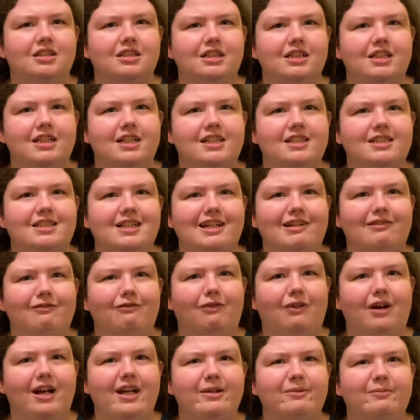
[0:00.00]
is a
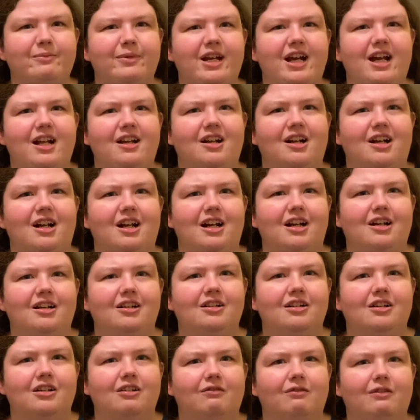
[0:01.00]
white banner
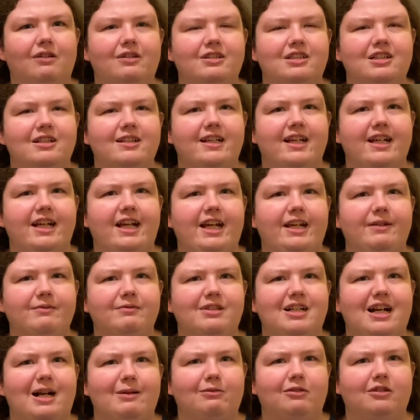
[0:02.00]
with the name
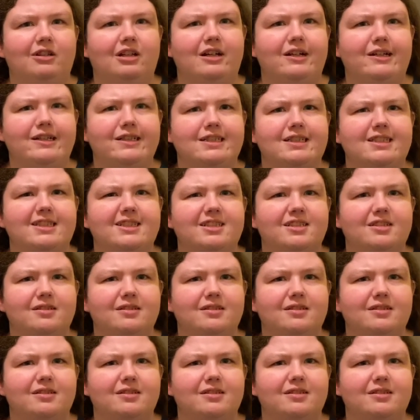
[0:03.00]
capitalized.